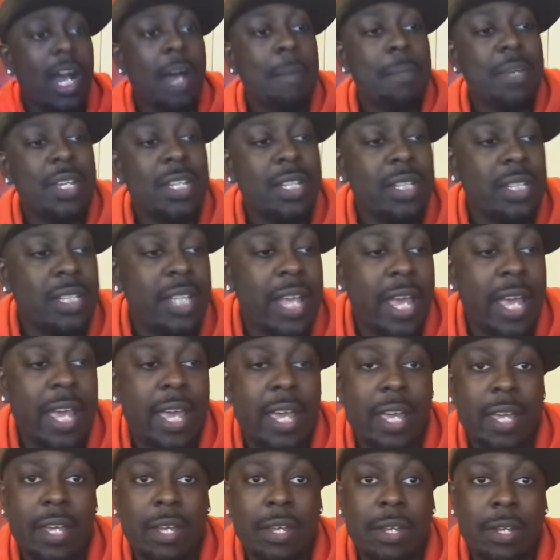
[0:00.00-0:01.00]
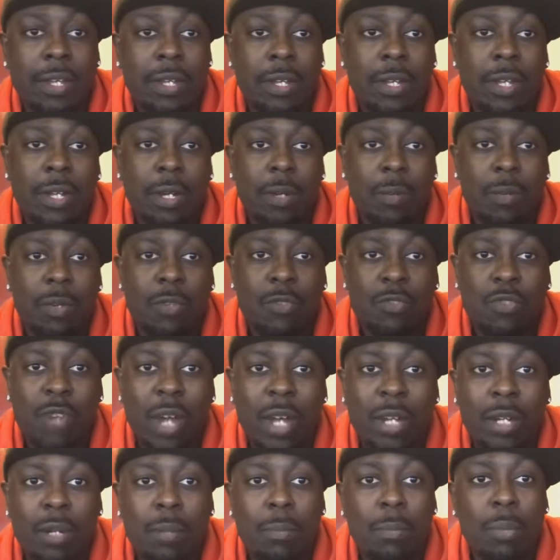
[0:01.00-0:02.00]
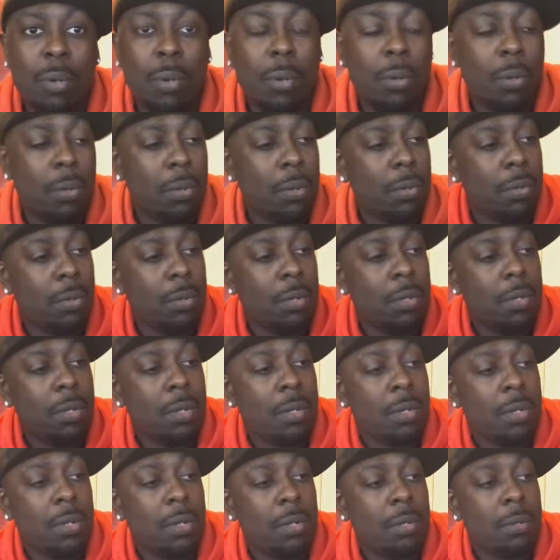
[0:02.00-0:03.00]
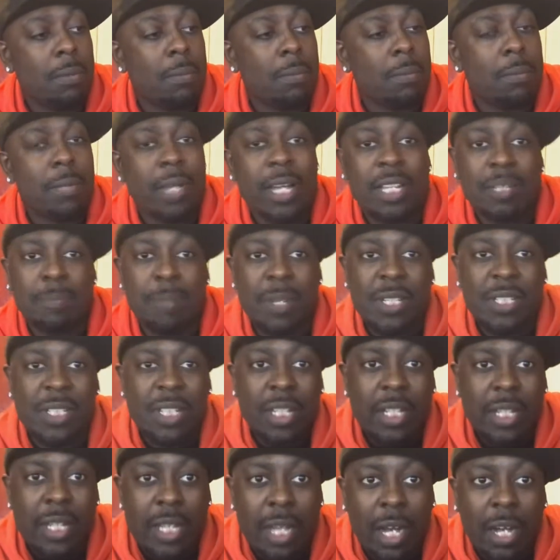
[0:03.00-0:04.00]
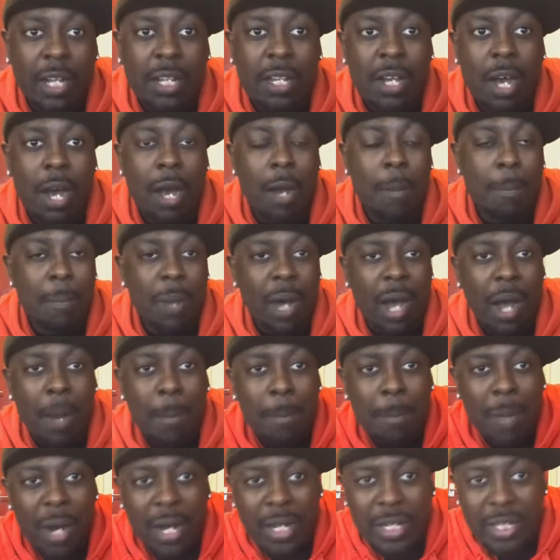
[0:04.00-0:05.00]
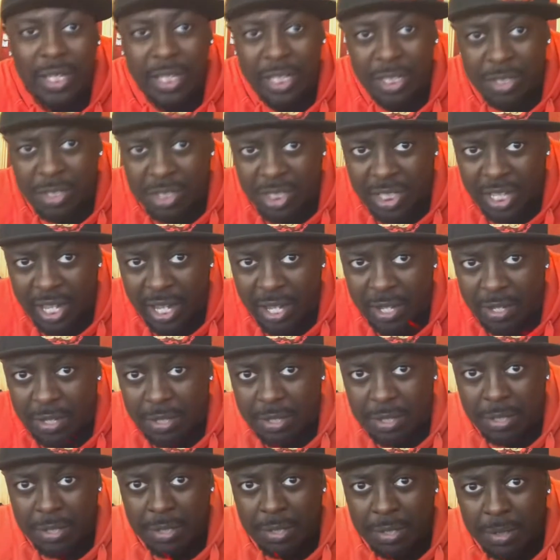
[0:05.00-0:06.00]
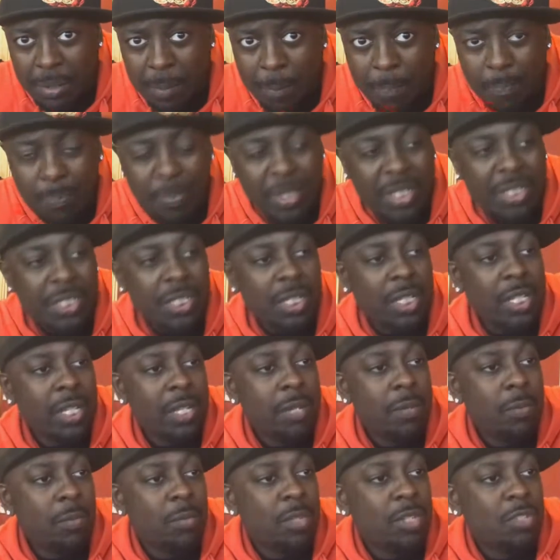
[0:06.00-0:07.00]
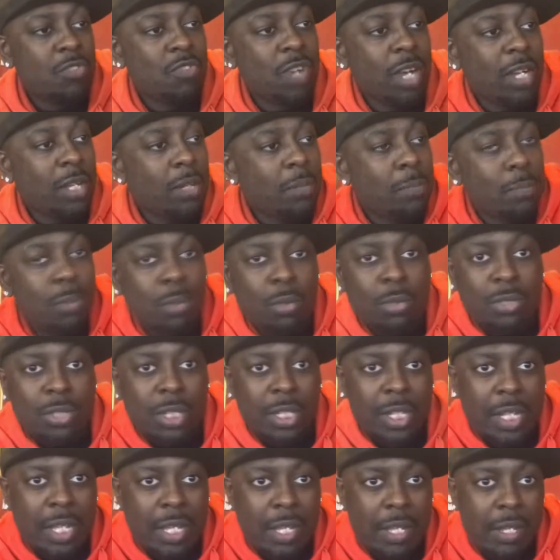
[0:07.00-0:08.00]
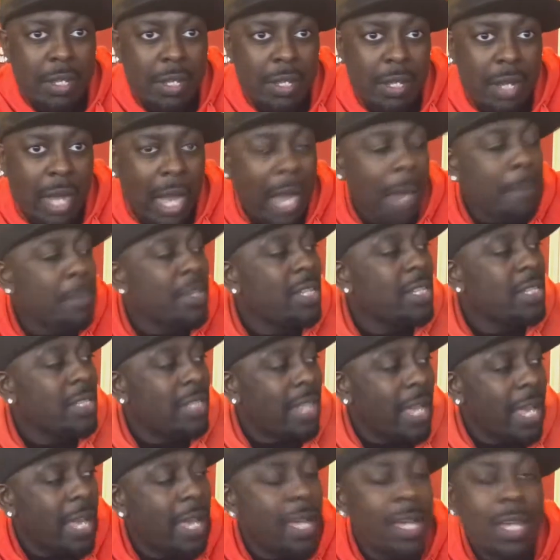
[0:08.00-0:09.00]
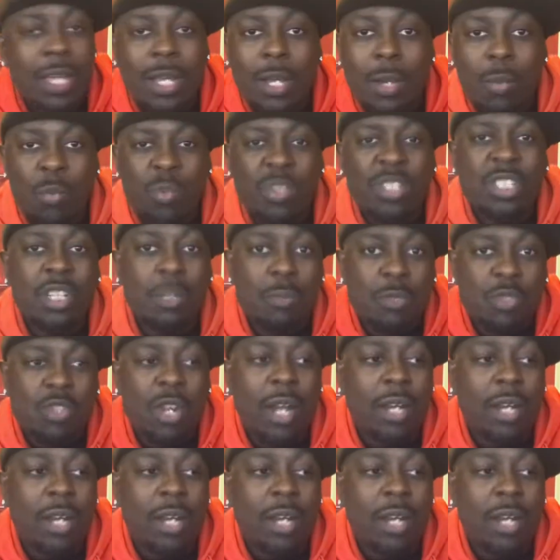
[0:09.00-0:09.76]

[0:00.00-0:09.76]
I'm in there with Dragon Ball. That's basically a cup, a mug. Can you see that? Basically, with the Dragon Balls on it. I'm in there with some